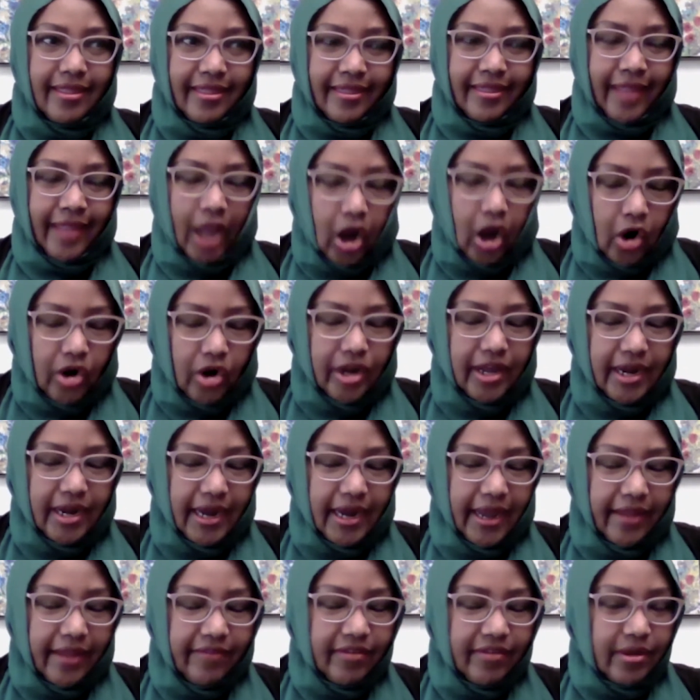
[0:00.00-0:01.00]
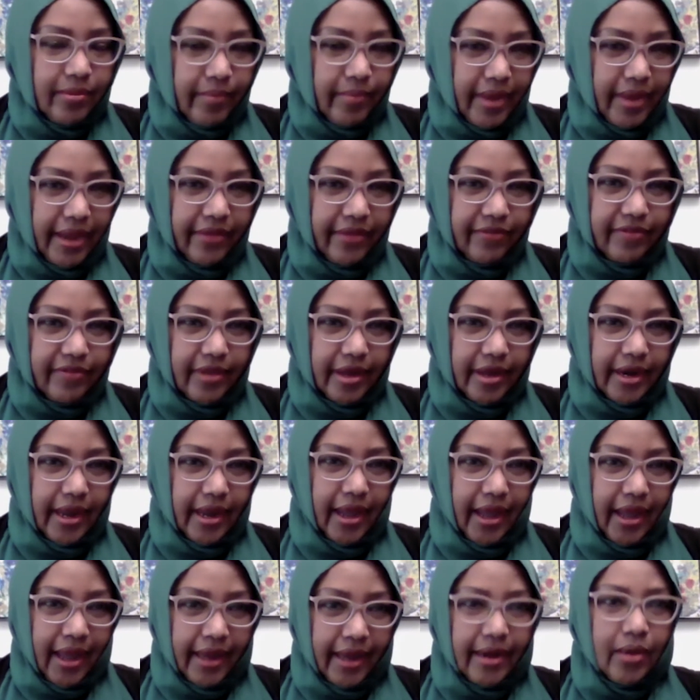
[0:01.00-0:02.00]
the organizing mindset
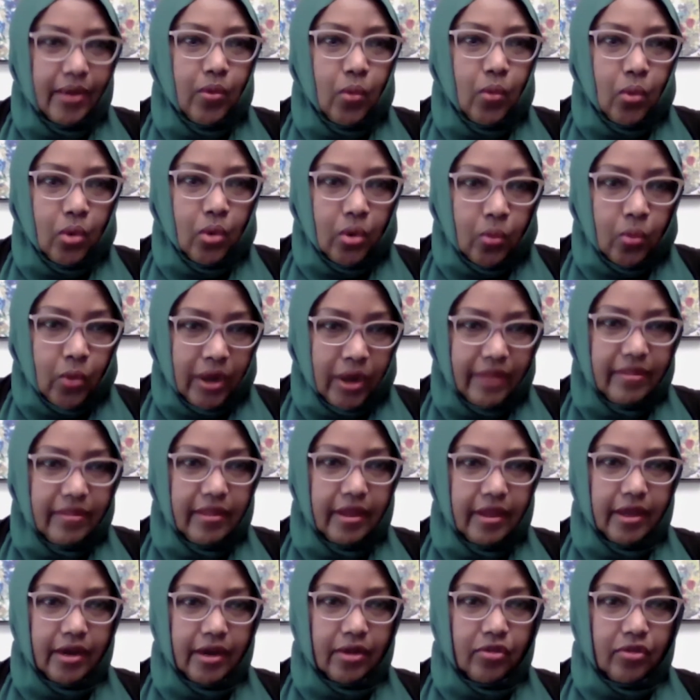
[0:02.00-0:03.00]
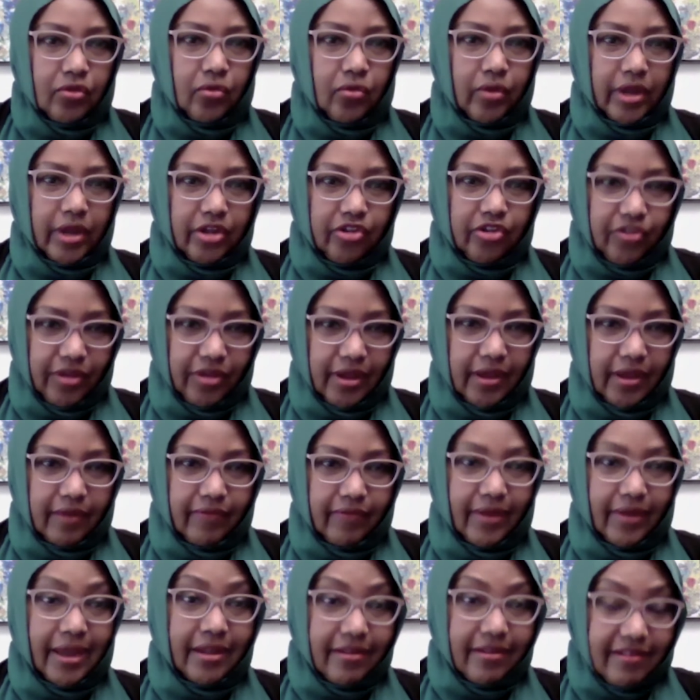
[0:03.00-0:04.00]
and wanting to
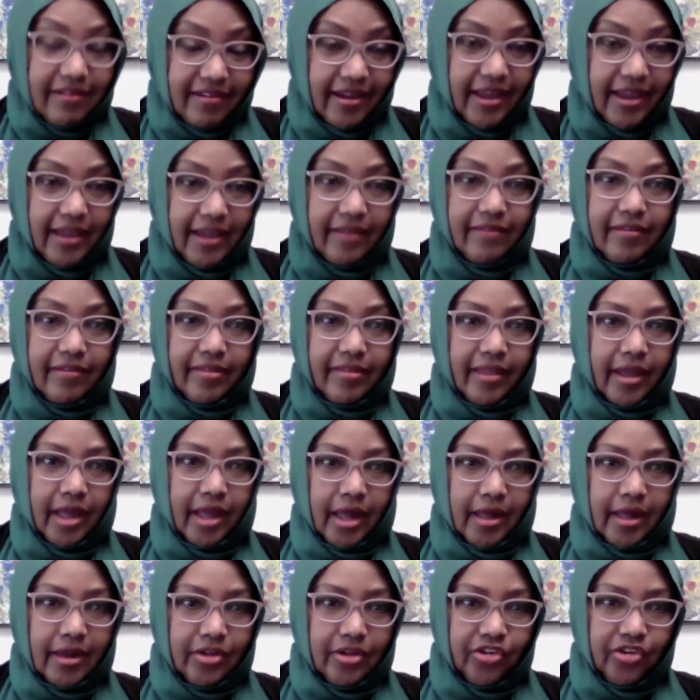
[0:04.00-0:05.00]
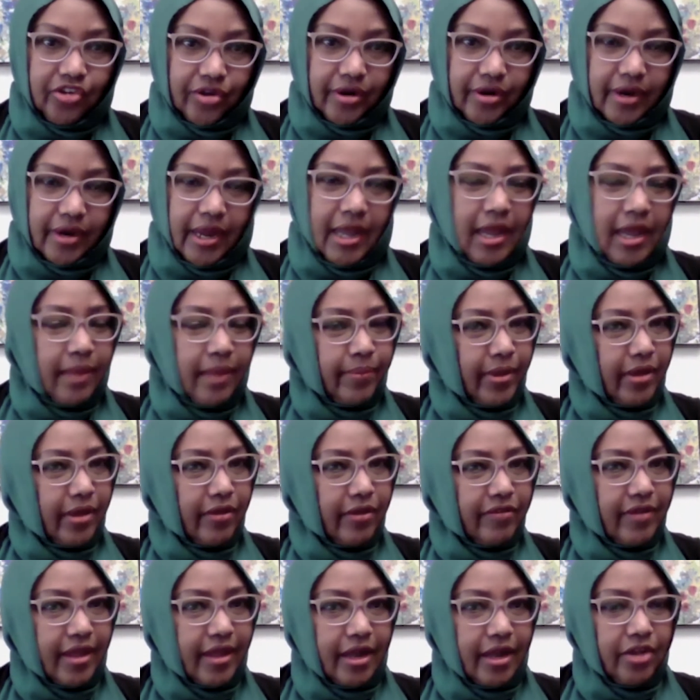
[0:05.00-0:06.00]
achieve and change the culture,
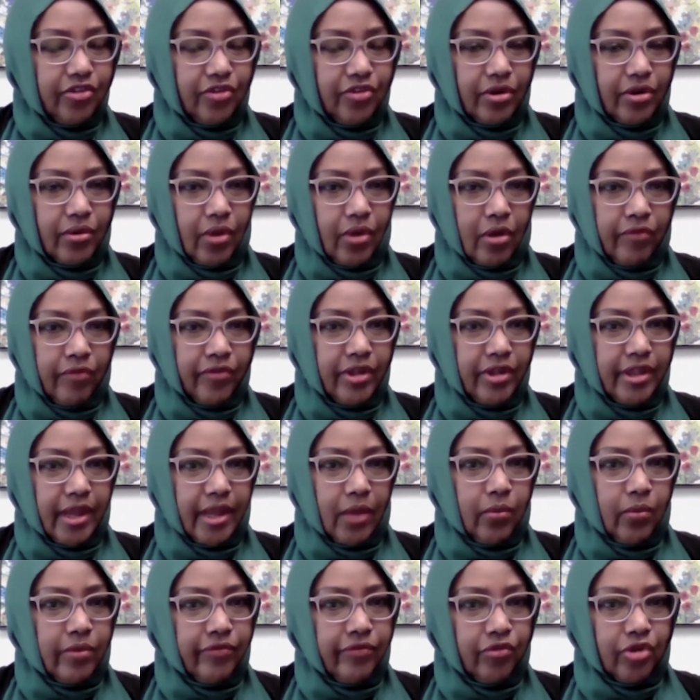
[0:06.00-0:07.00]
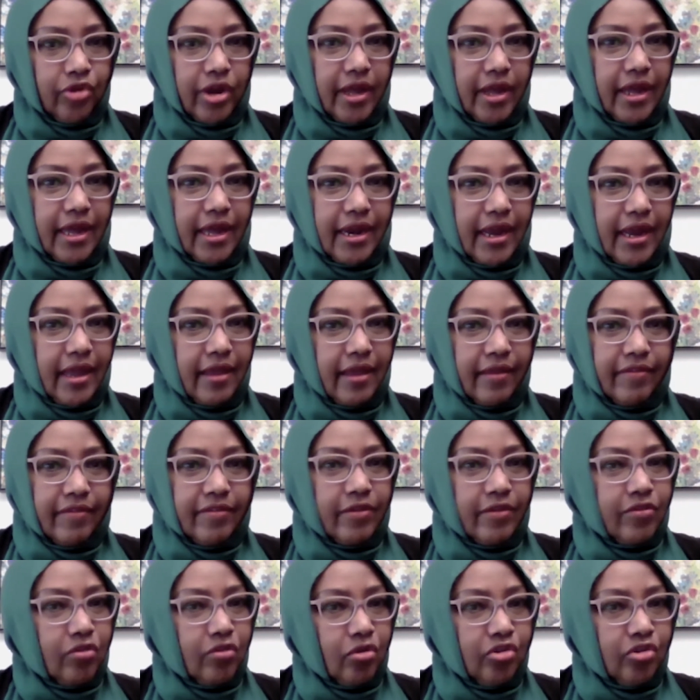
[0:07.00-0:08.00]
because culture oftentimes we forget is
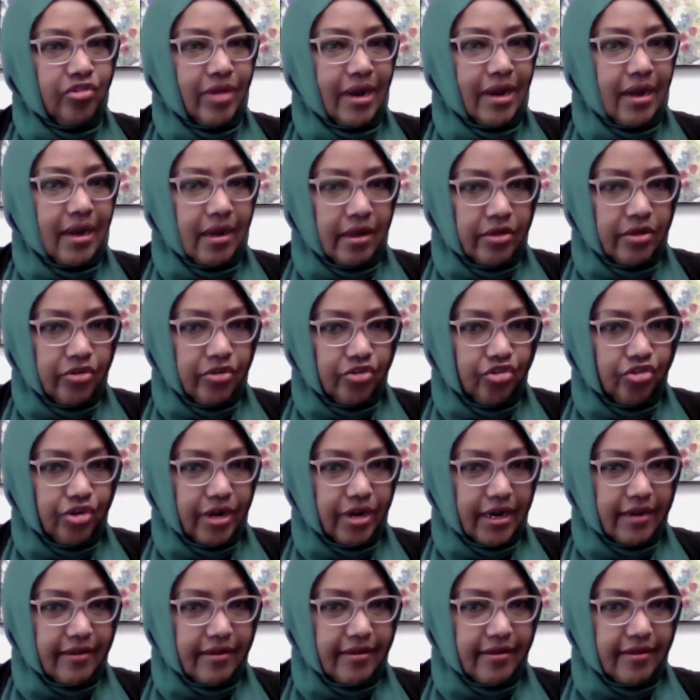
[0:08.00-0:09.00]
a social construct.